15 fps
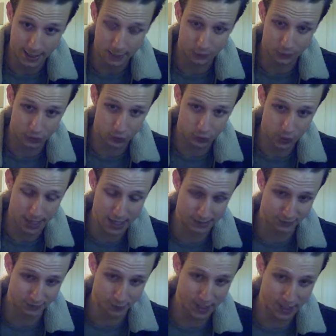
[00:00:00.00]

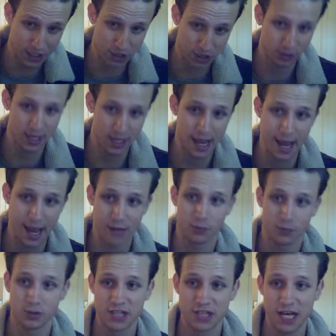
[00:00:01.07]
transformation and
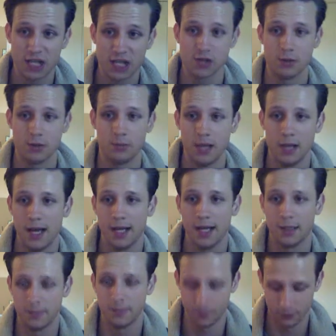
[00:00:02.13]
rotation
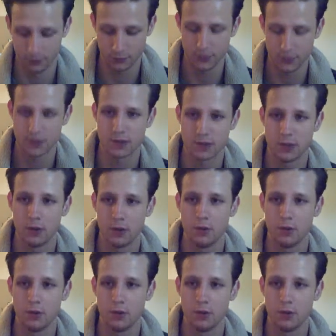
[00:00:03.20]
applied. So